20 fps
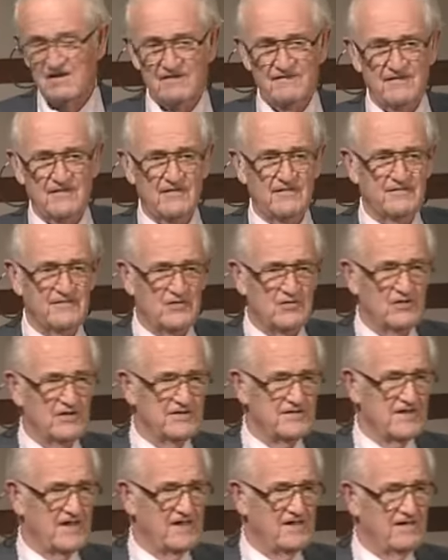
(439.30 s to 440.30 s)
of, of
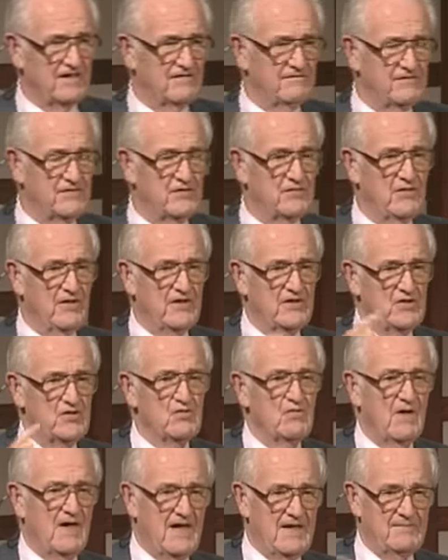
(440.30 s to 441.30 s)
course I love you and
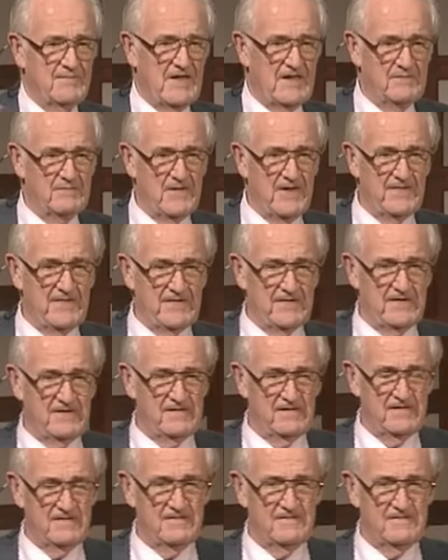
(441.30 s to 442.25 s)
you are my mother.